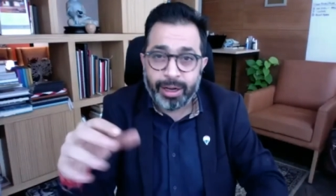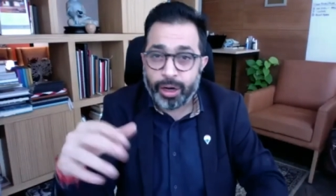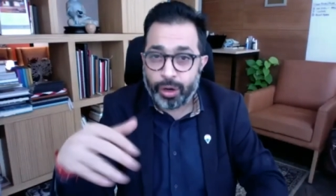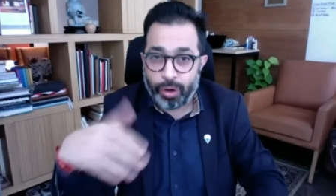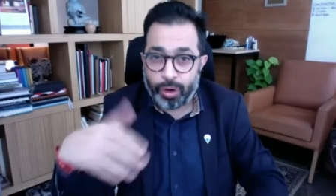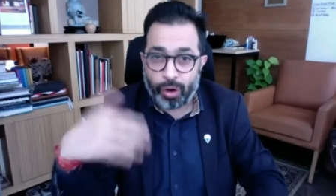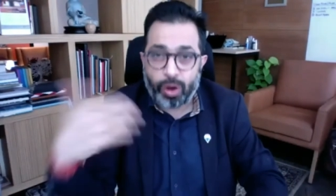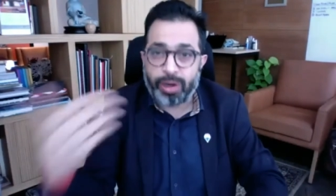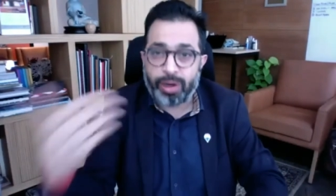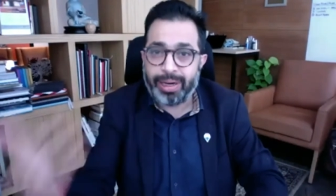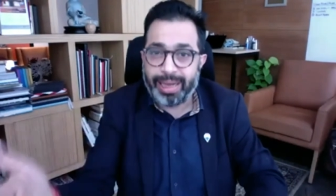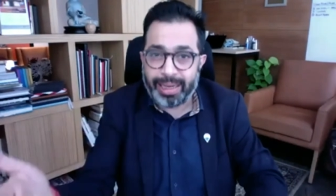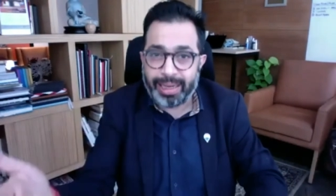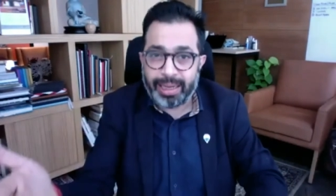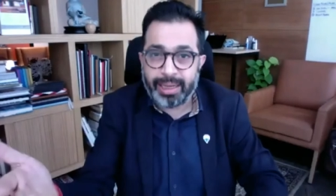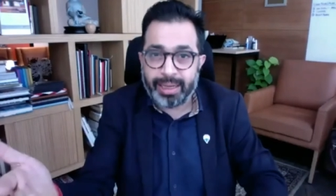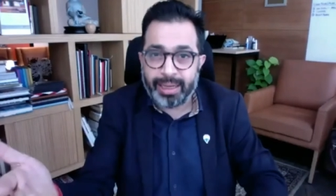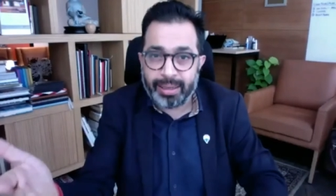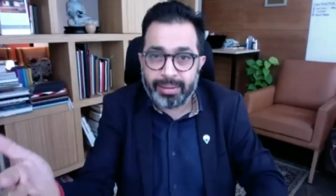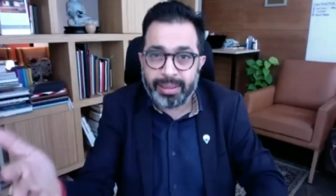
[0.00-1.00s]
not
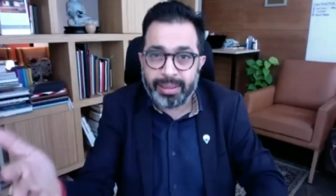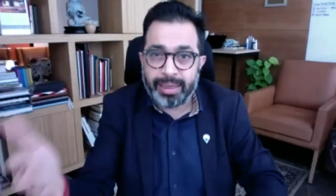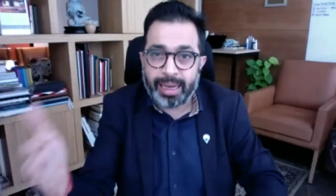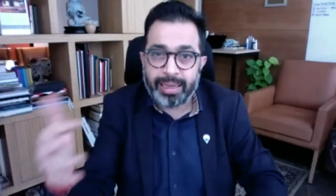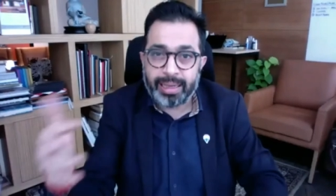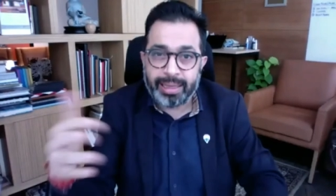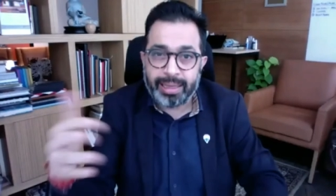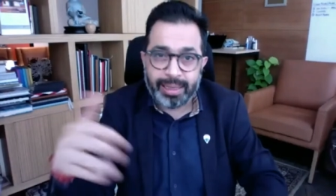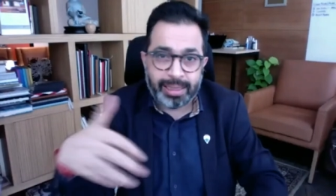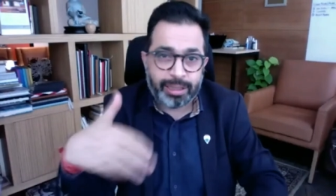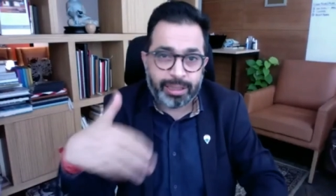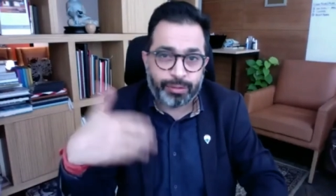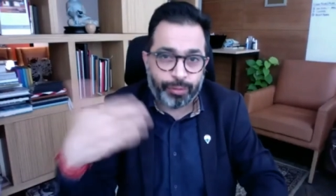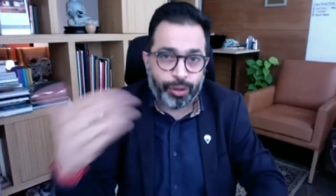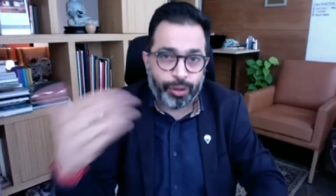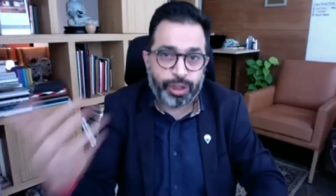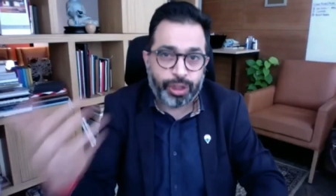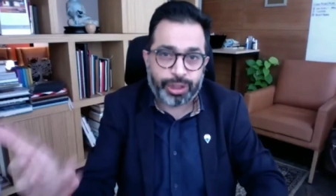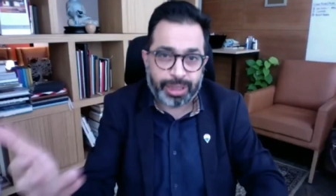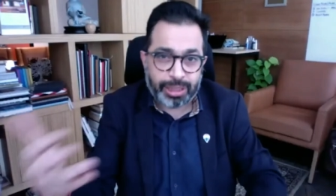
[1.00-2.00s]
taking an entire thing is
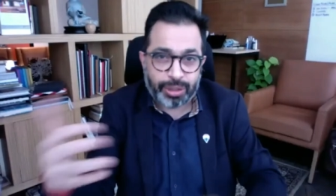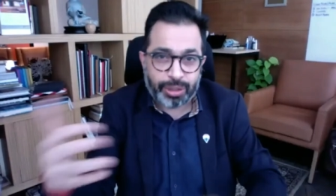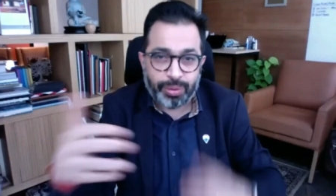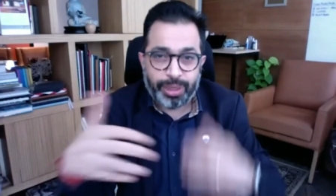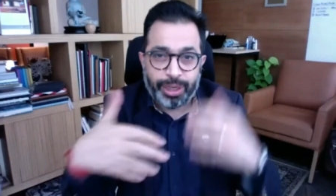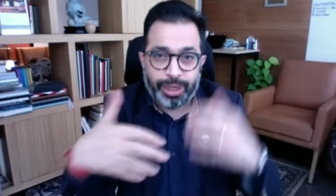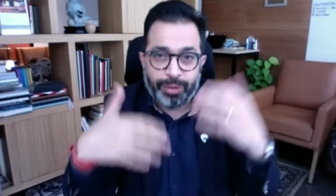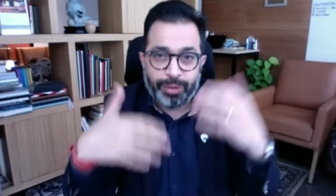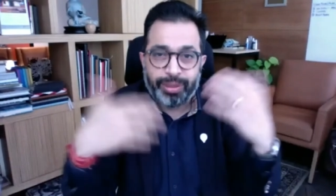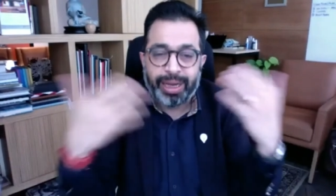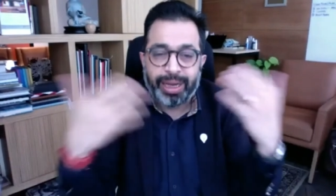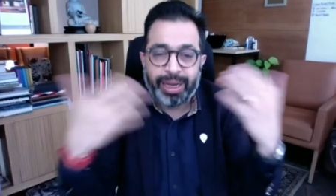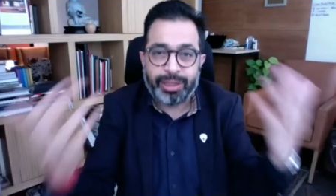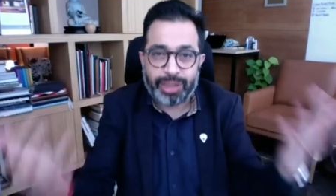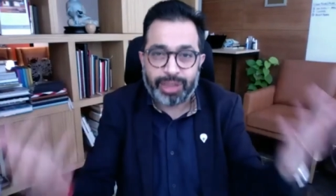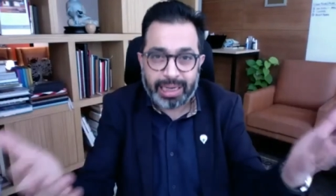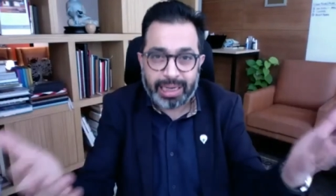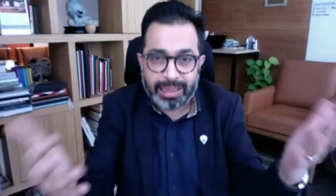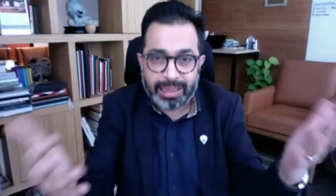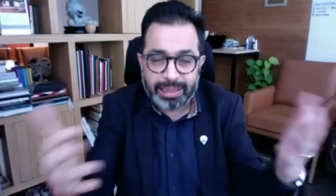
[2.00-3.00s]
foolishness. You need to take
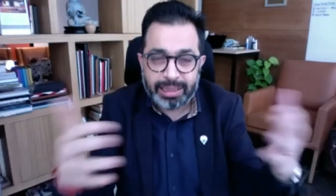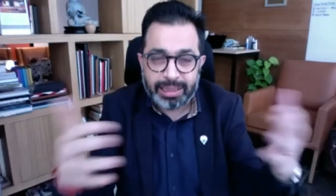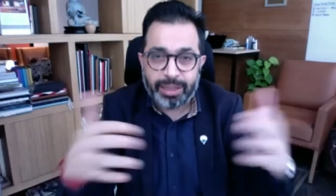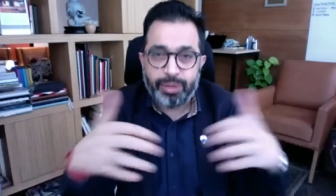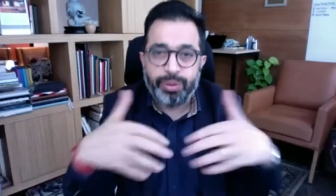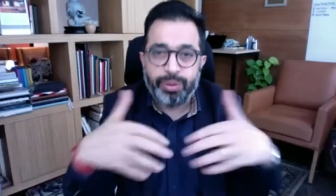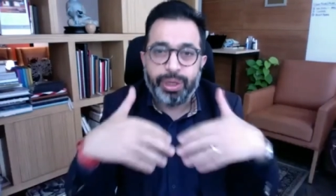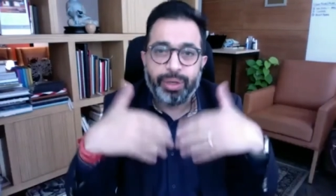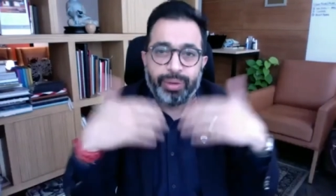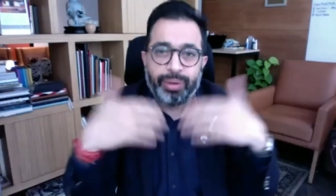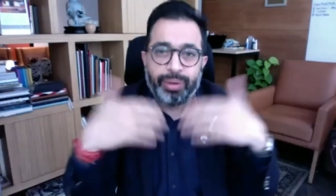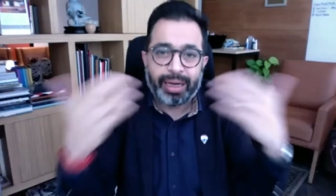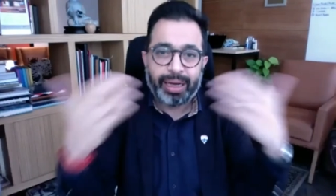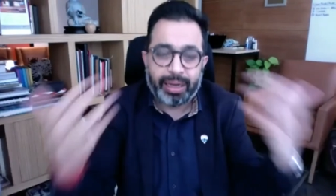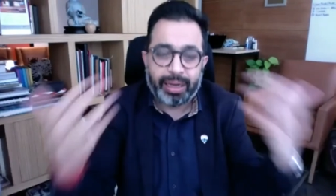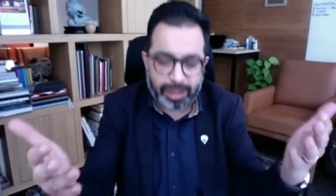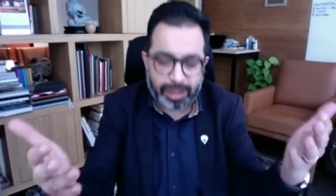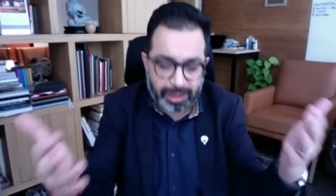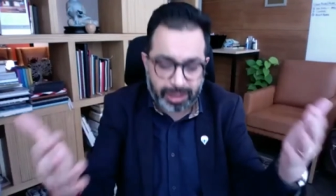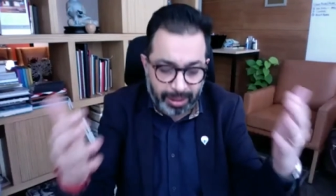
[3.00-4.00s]
challenges and you need to take
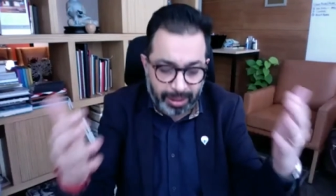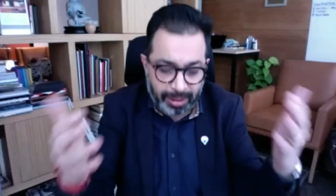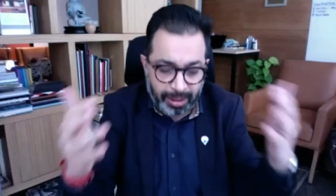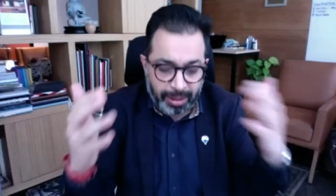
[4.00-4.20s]
risk.